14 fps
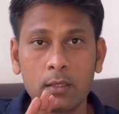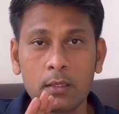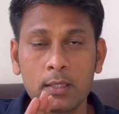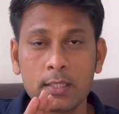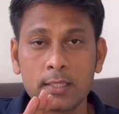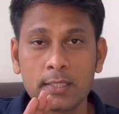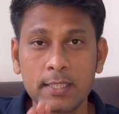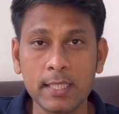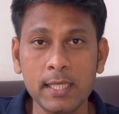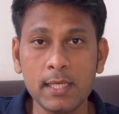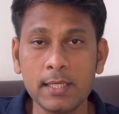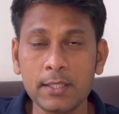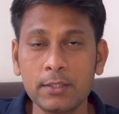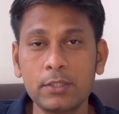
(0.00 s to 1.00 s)

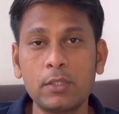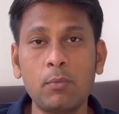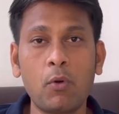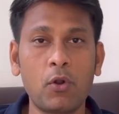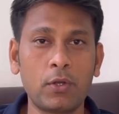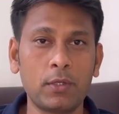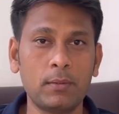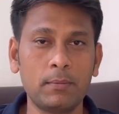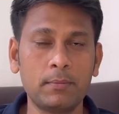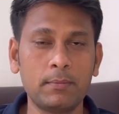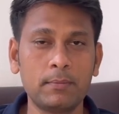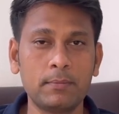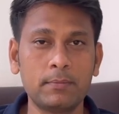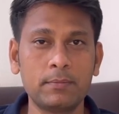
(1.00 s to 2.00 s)
sealed the bottle.
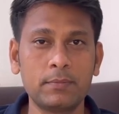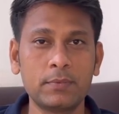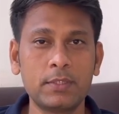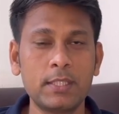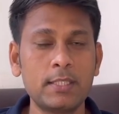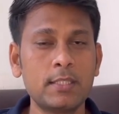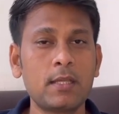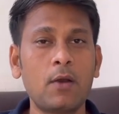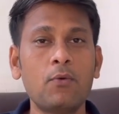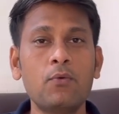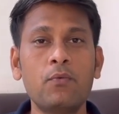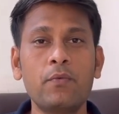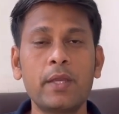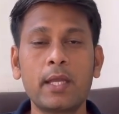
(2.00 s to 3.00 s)
This is how
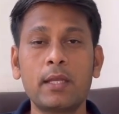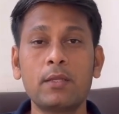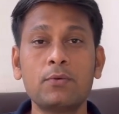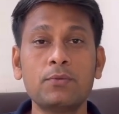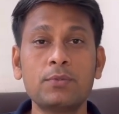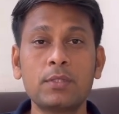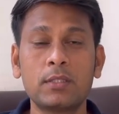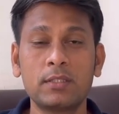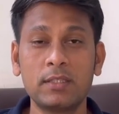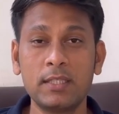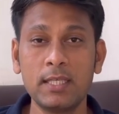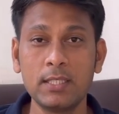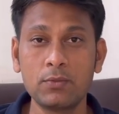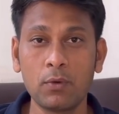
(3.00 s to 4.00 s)
we can use
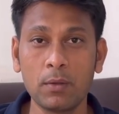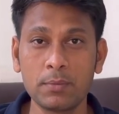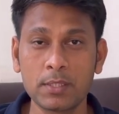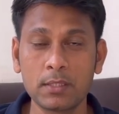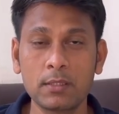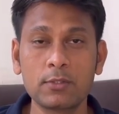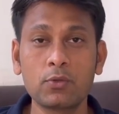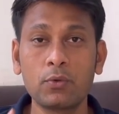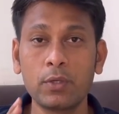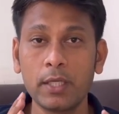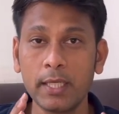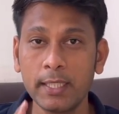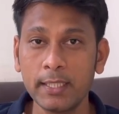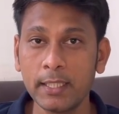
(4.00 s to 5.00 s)
these verbs. So
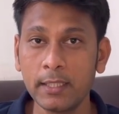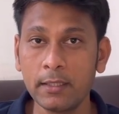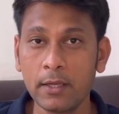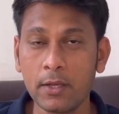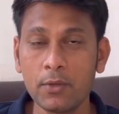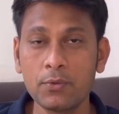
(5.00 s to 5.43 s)
either you